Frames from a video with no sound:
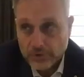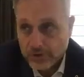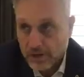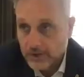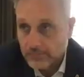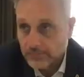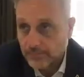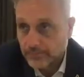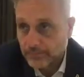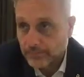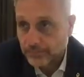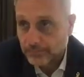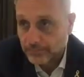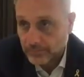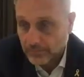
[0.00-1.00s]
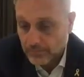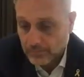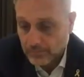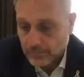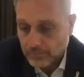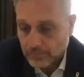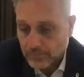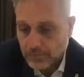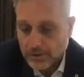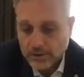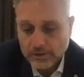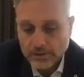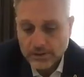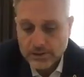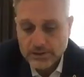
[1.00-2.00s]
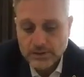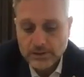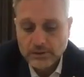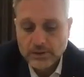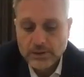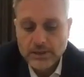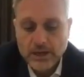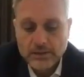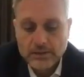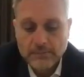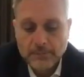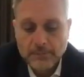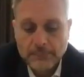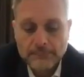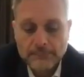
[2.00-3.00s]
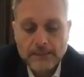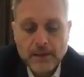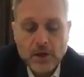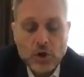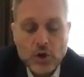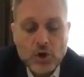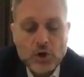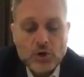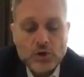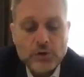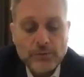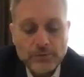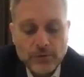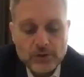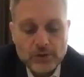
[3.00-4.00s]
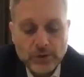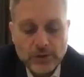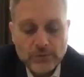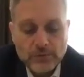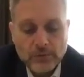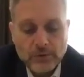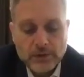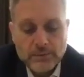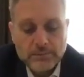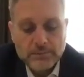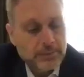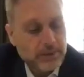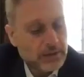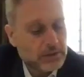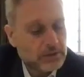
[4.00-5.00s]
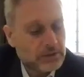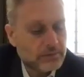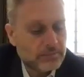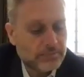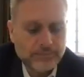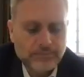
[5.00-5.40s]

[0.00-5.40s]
Okay? Let's look at that. The first one, if you look at page